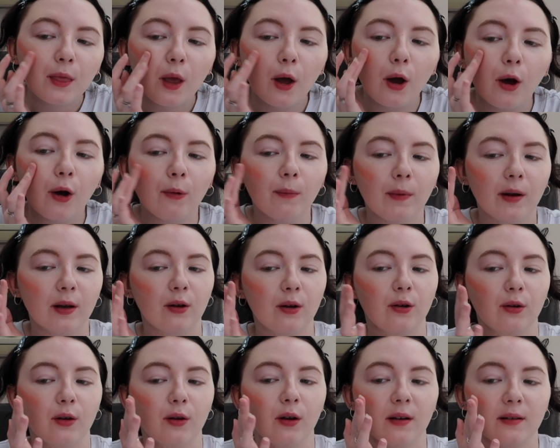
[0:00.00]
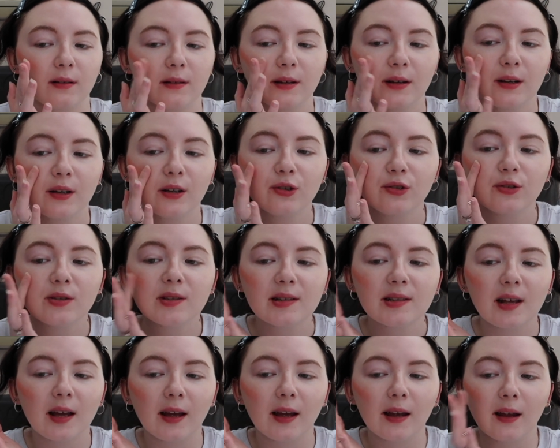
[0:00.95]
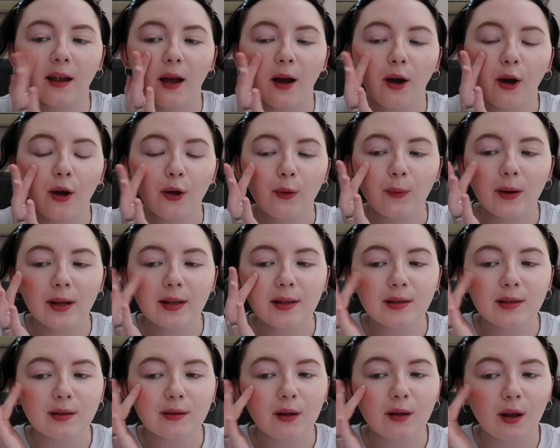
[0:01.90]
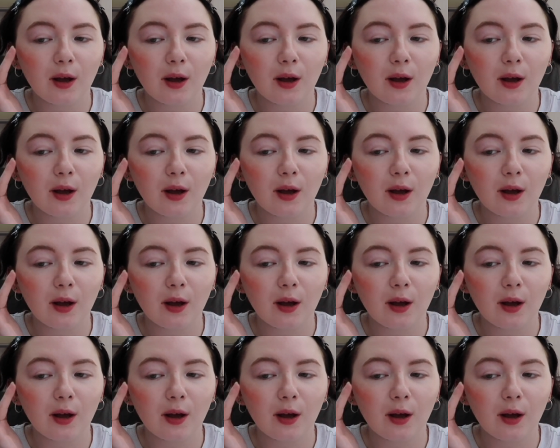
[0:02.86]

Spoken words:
Oh my god, guys, can I just say, I went